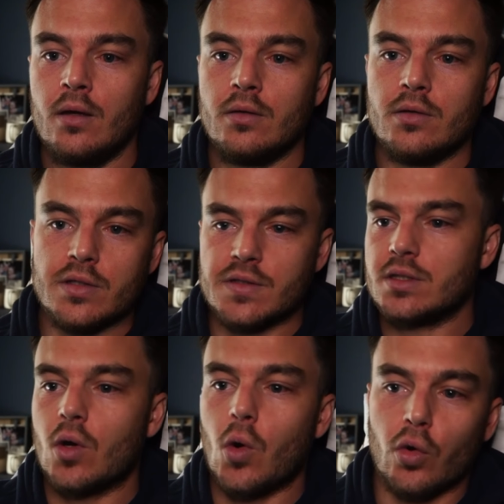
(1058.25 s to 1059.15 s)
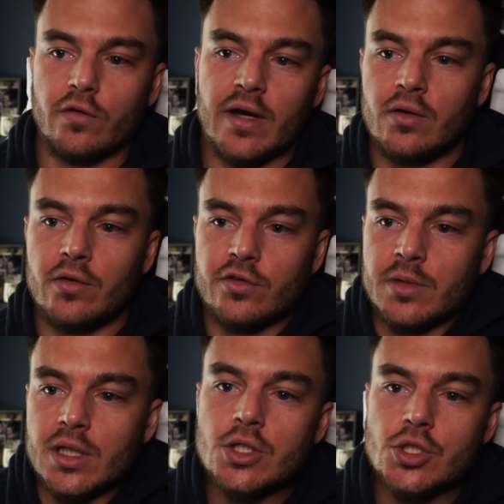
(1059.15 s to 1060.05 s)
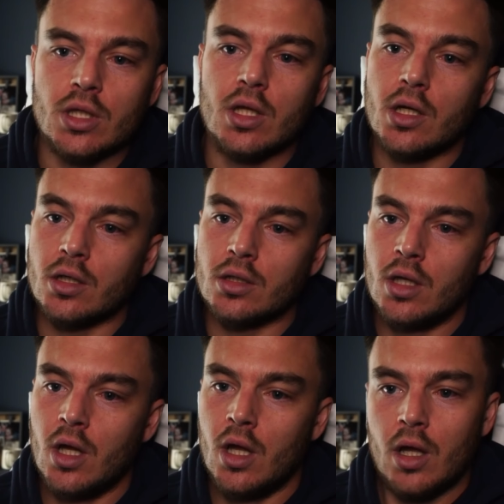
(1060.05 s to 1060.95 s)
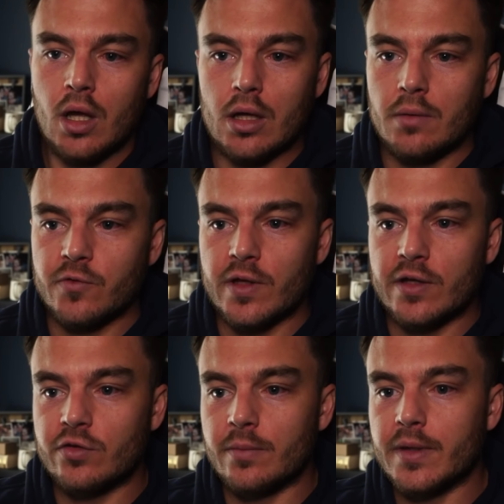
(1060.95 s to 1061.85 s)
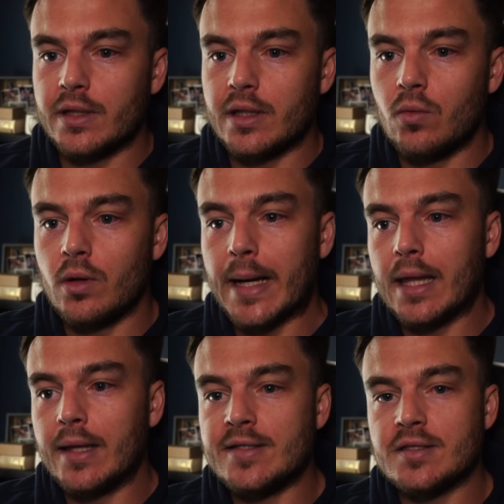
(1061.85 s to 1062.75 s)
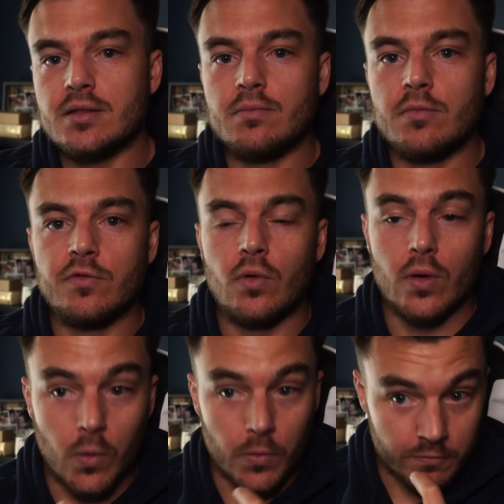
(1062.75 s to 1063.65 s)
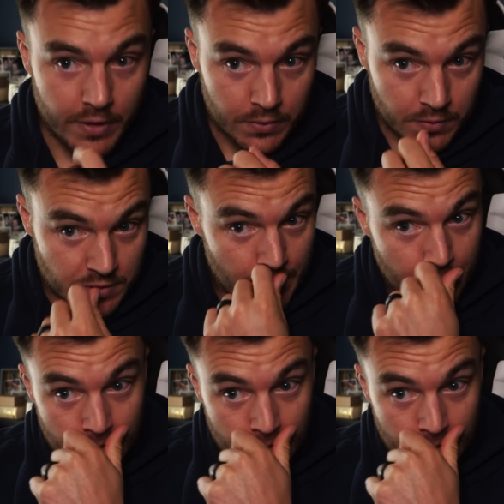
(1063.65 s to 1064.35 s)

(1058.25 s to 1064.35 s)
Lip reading: You can see the quarterfinal simulation there. So that's something that one of my clients did before quarterfinals.